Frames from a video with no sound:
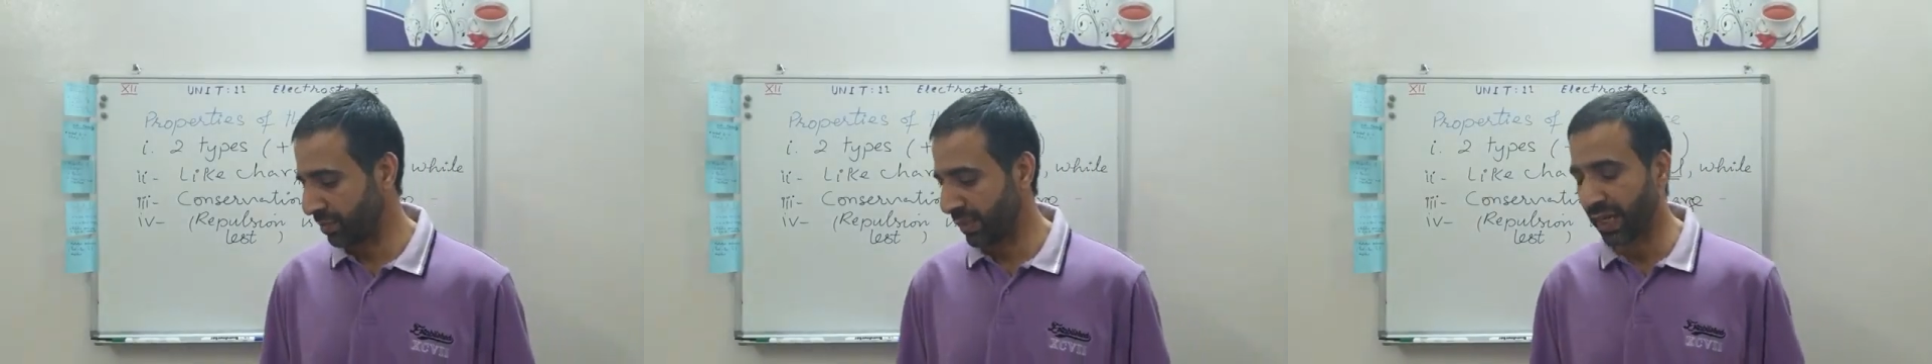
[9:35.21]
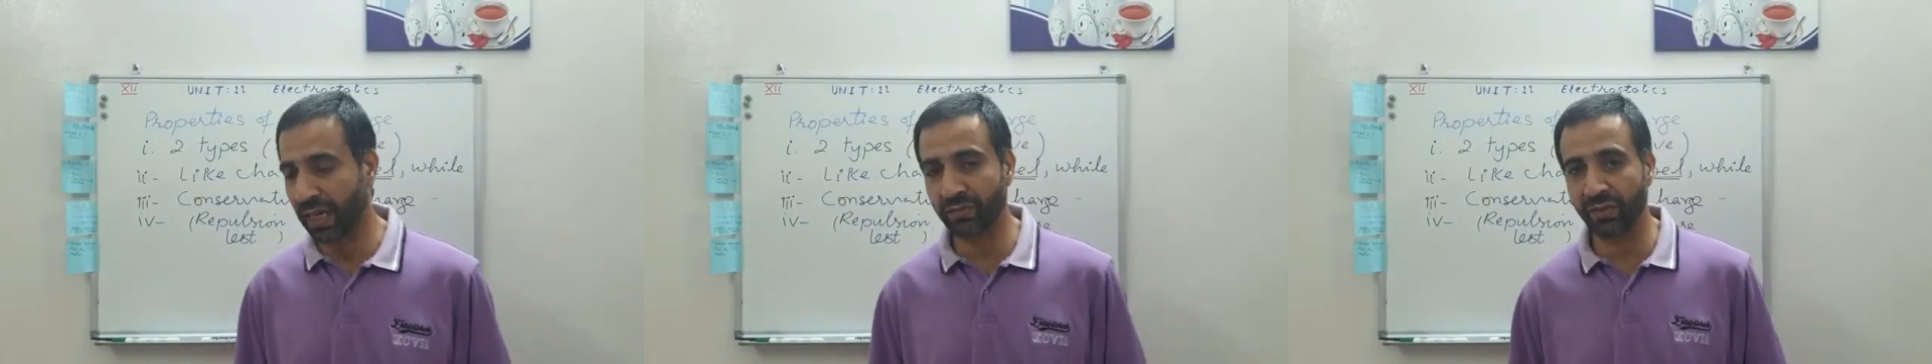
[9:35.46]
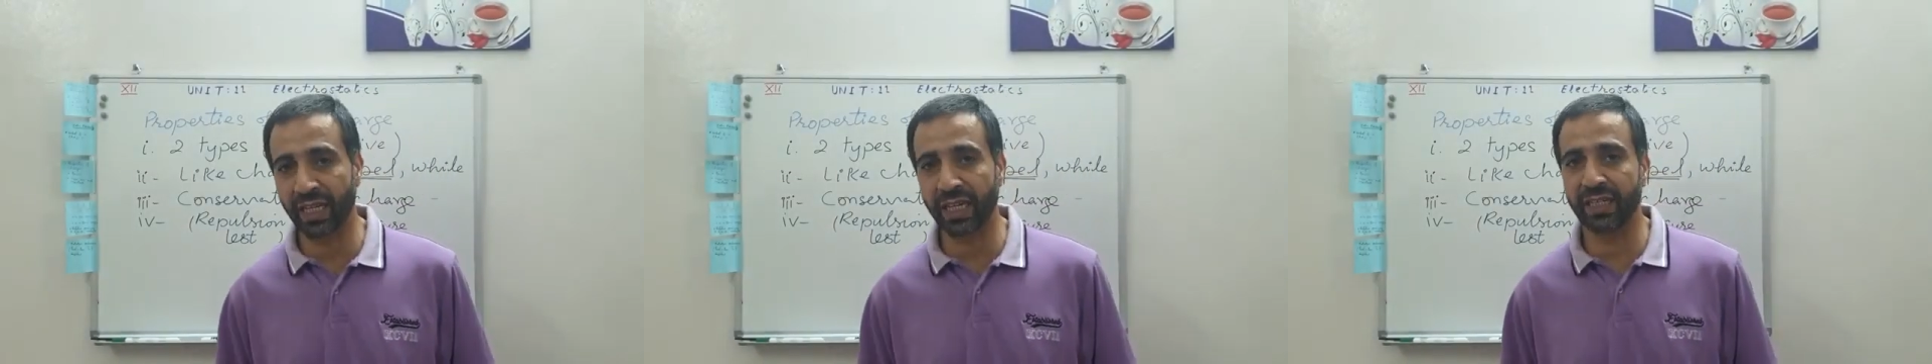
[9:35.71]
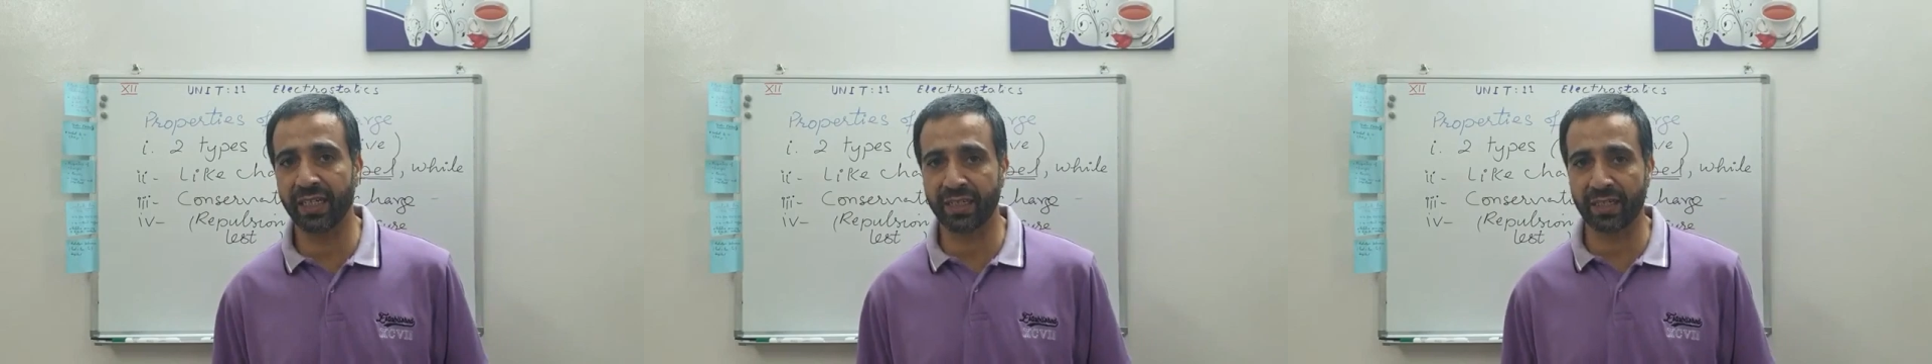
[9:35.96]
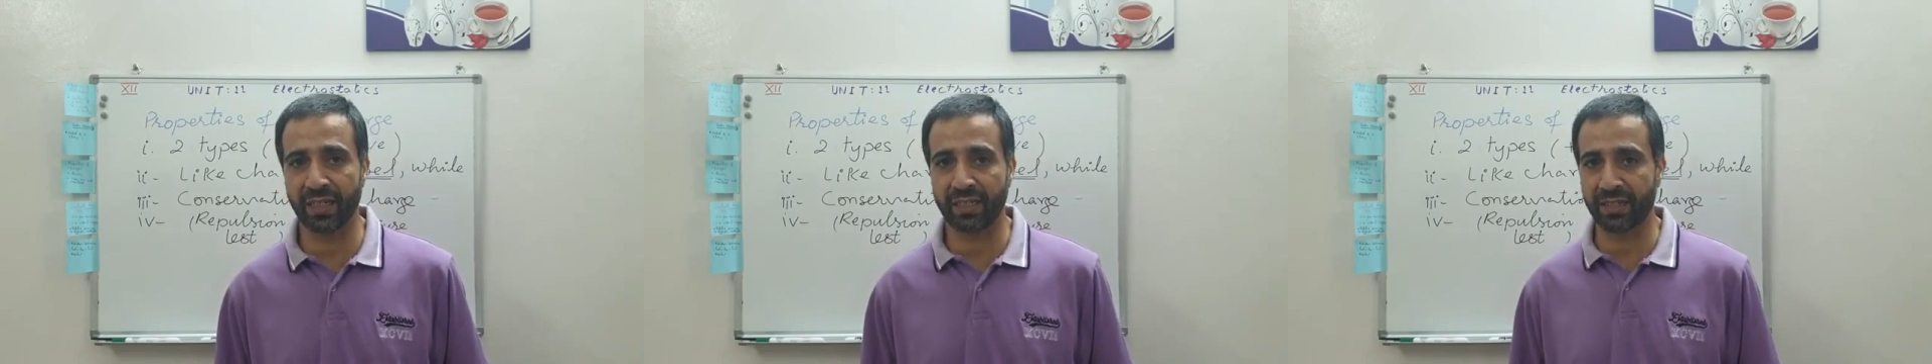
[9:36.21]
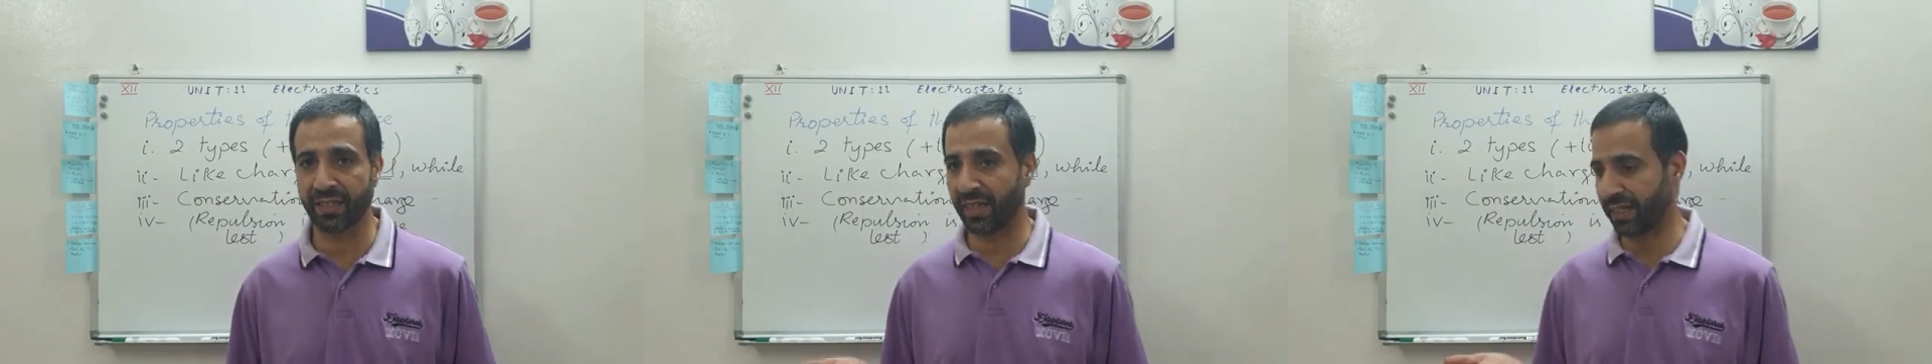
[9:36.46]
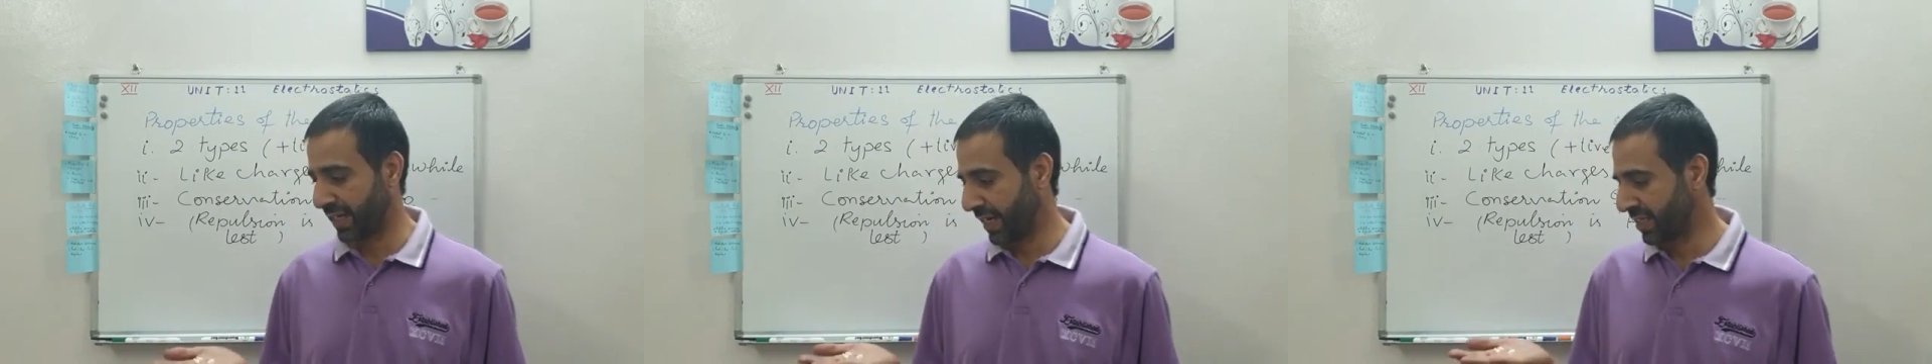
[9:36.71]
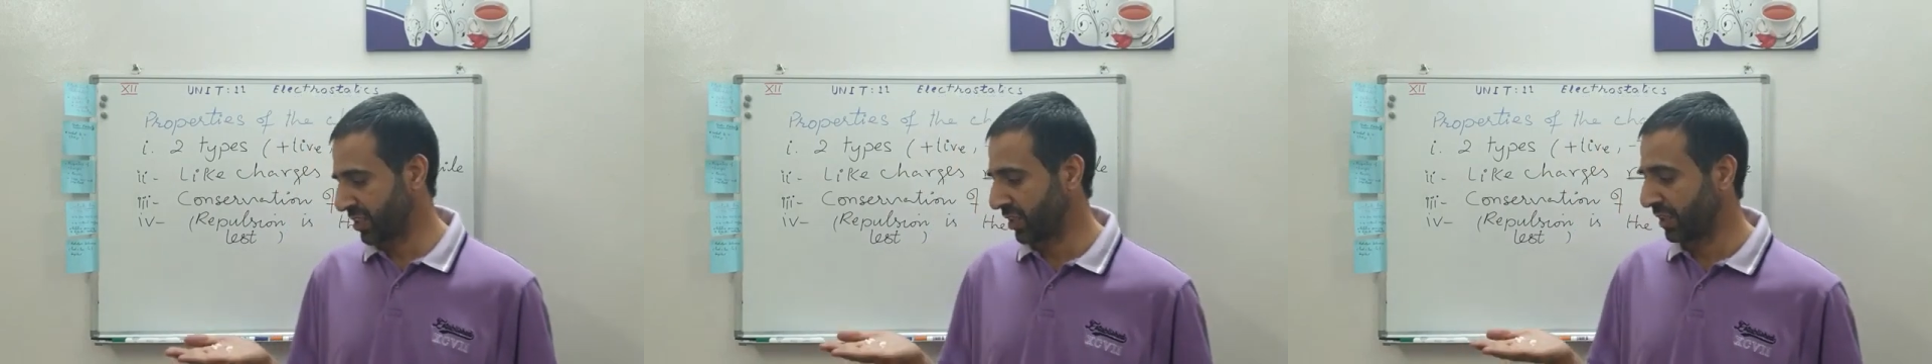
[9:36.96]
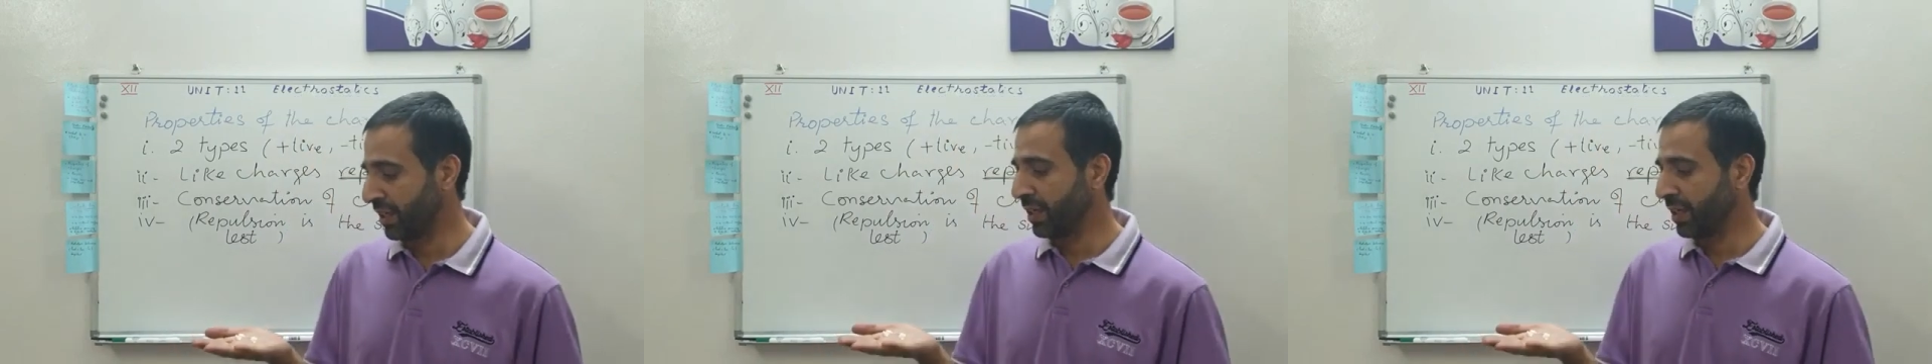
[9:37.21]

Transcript: Because we cannot trust attraction.